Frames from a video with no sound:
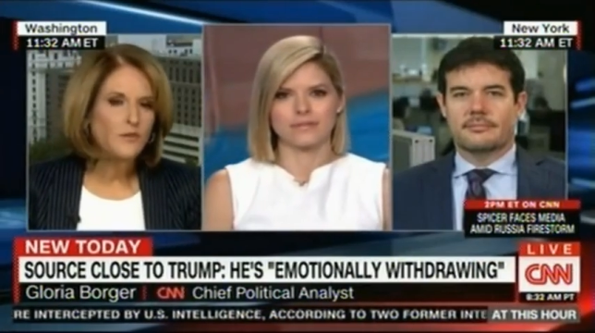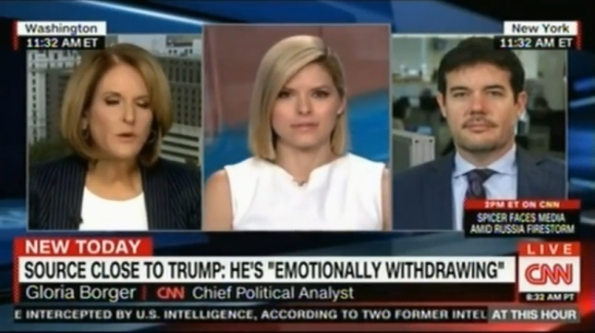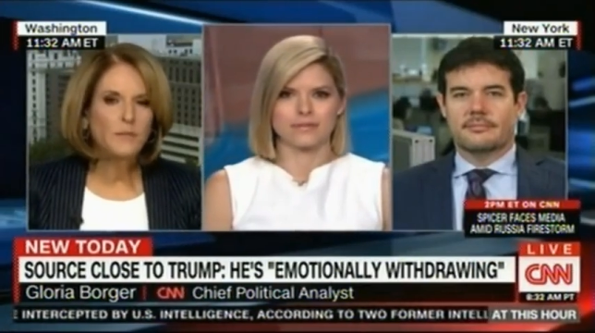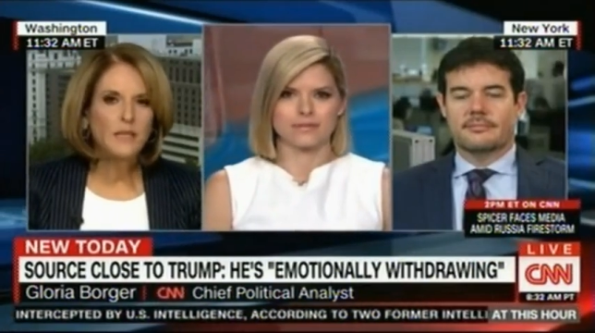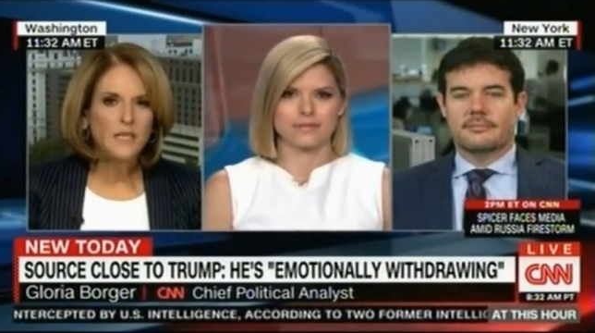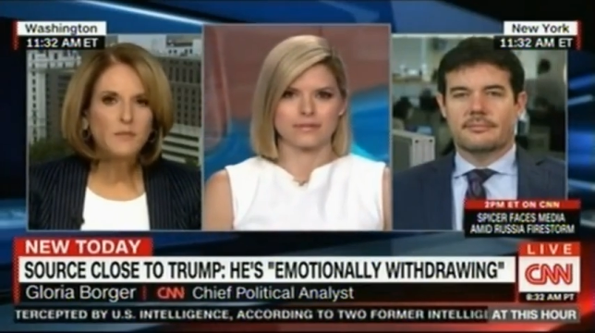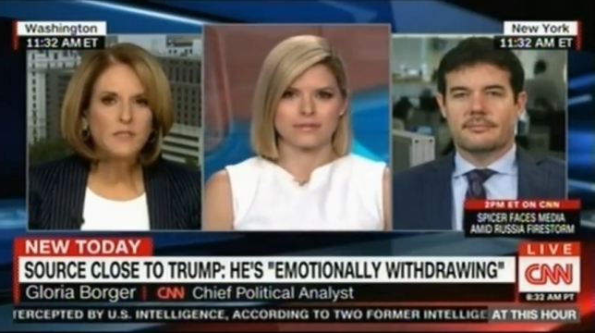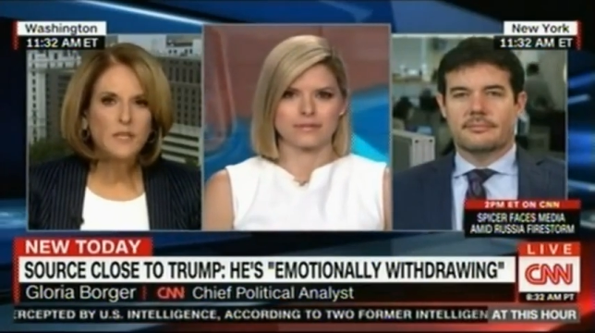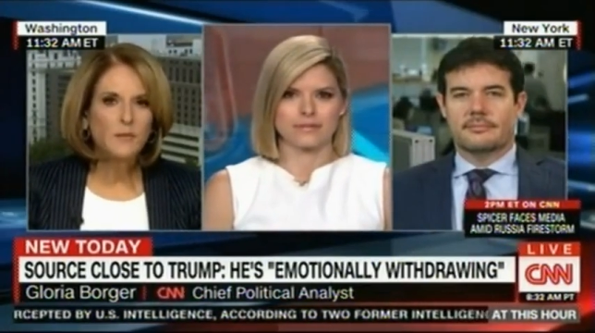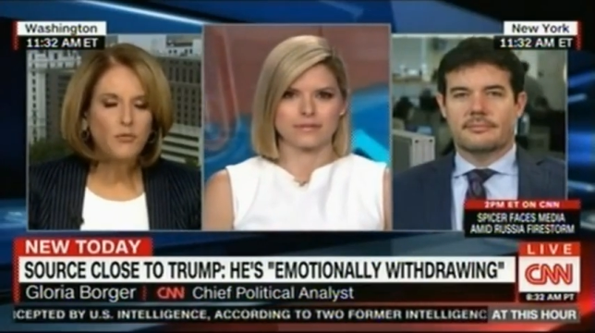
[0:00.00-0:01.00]
Speaker 1: to him that he was
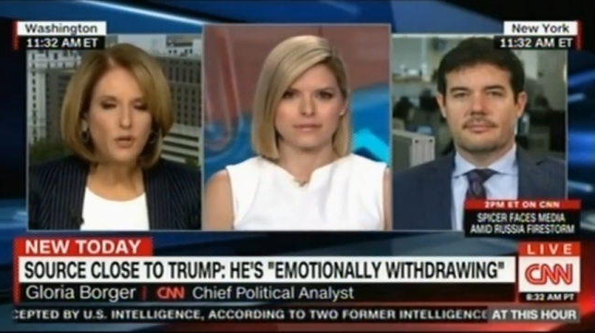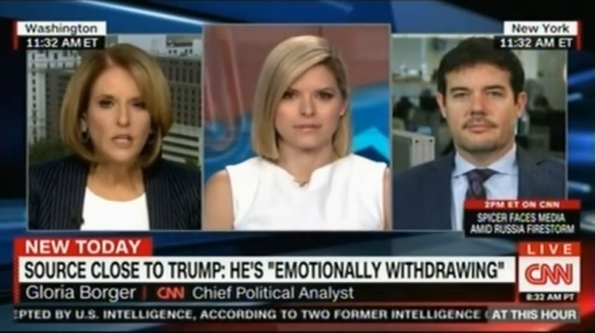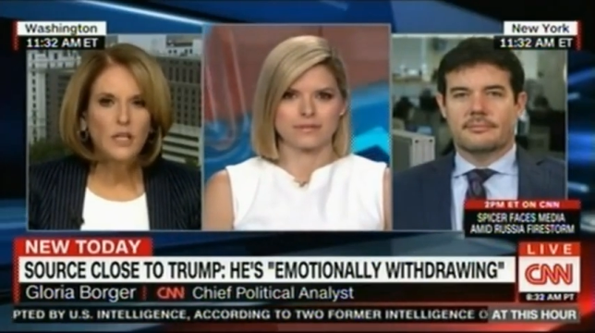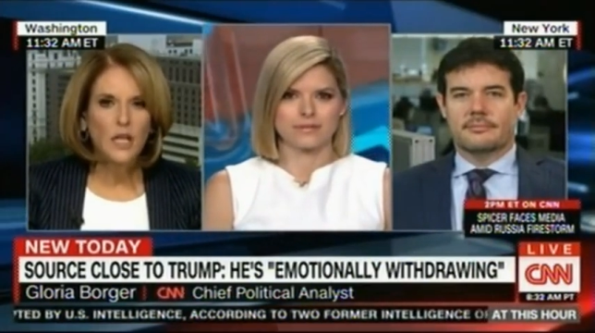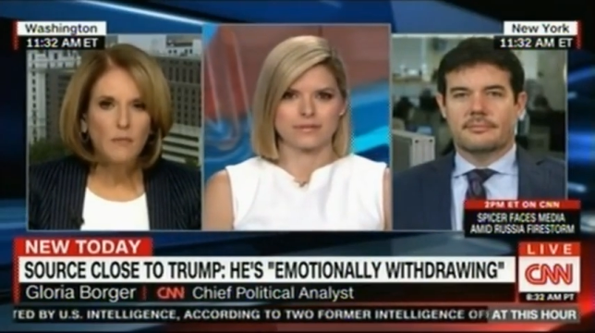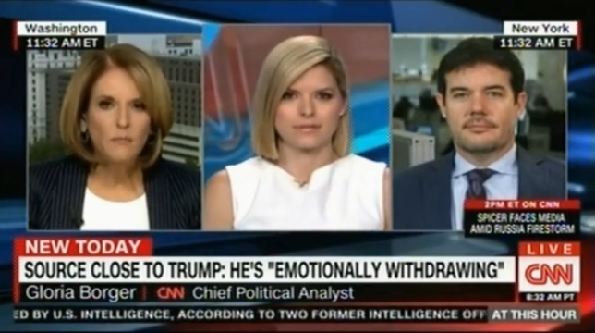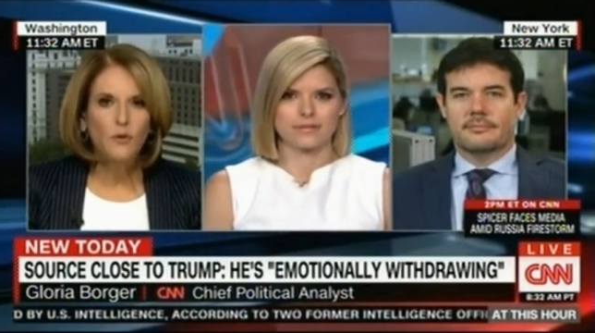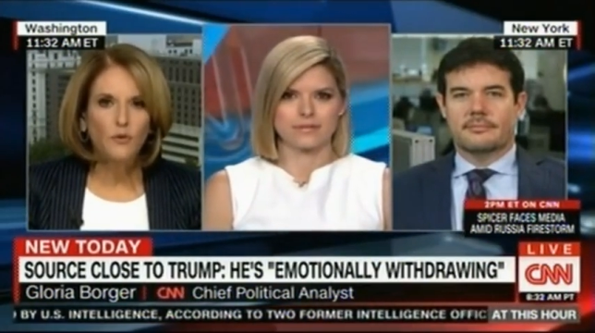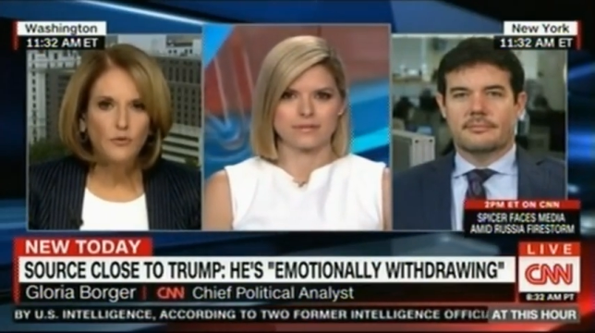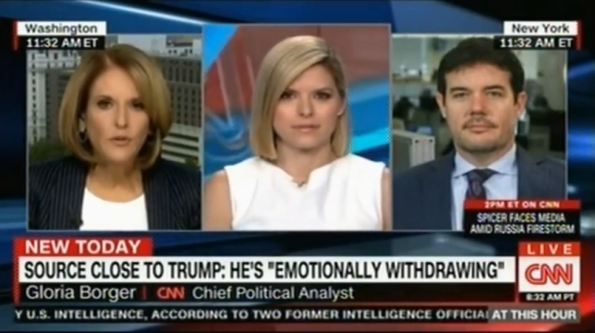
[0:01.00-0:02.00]
in a pretty glum
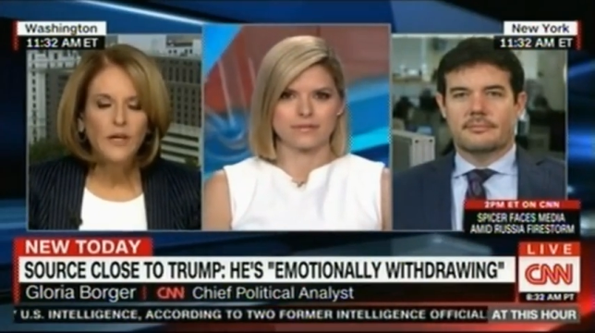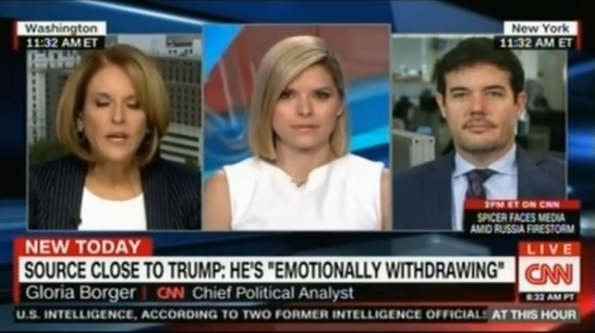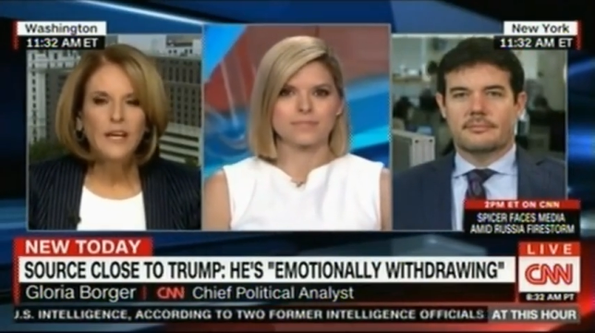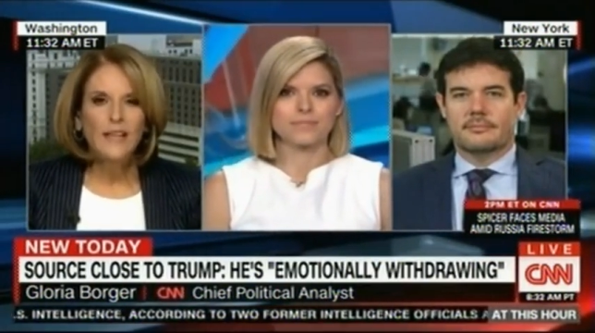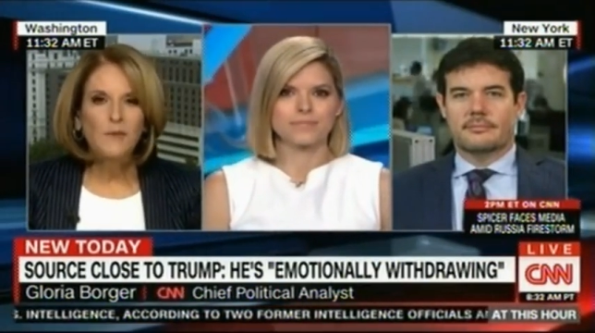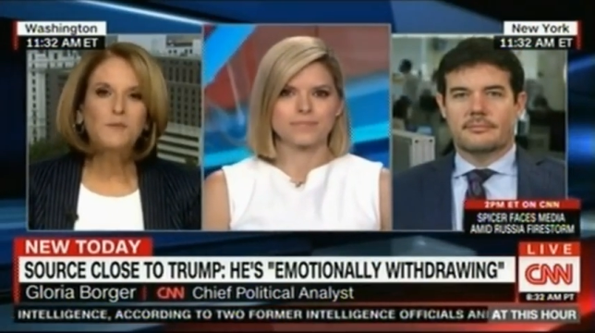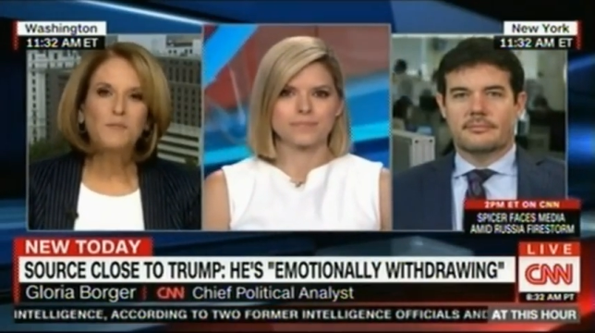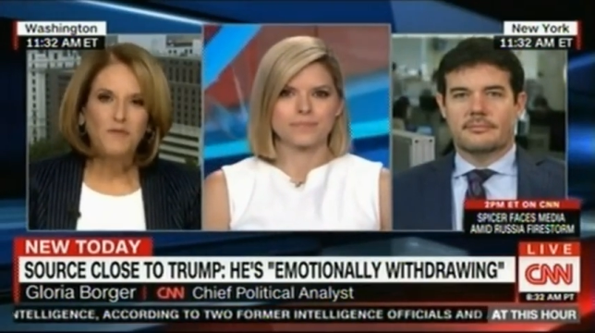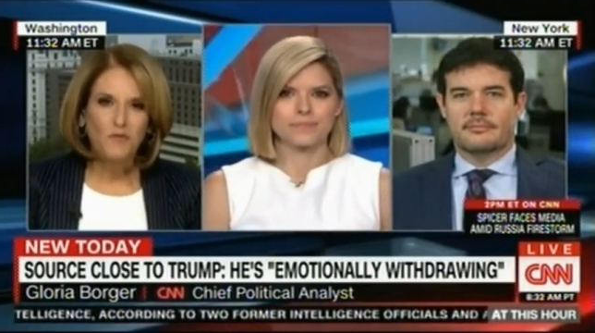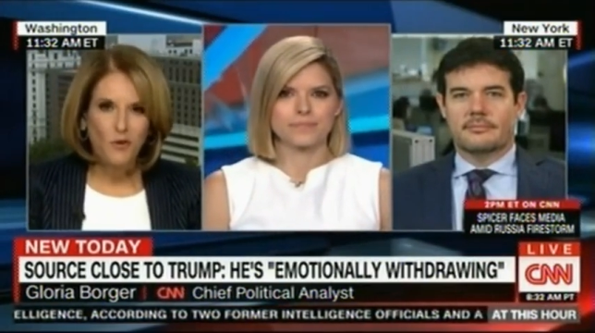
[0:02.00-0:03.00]
mood. That was
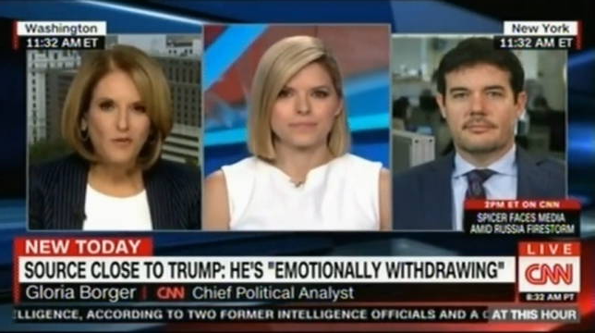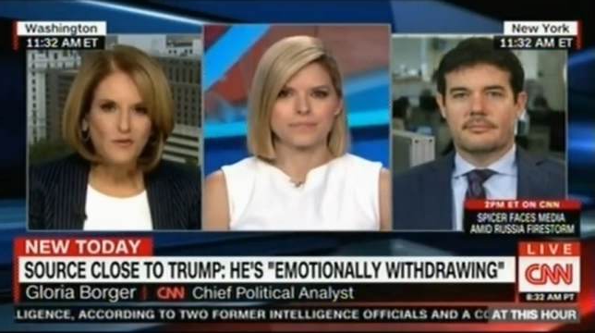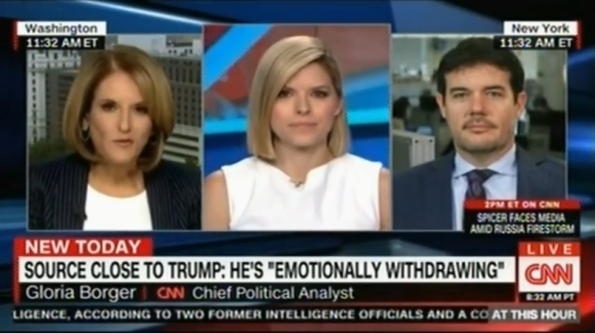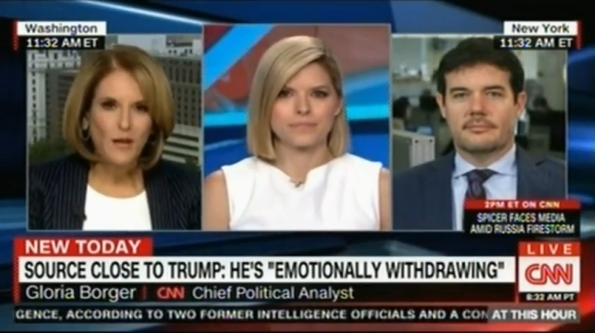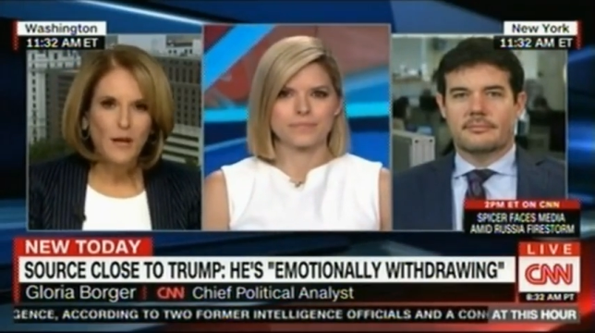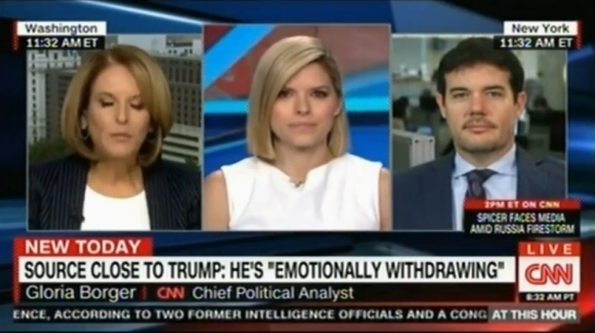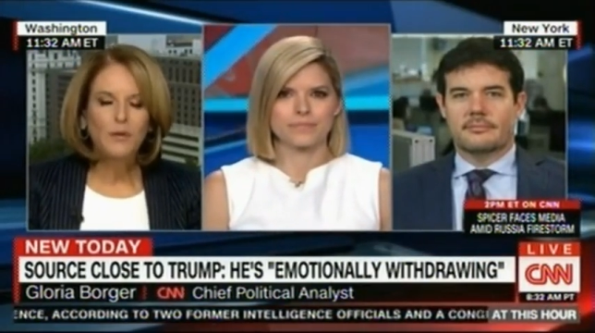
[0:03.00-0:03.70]
before the trip.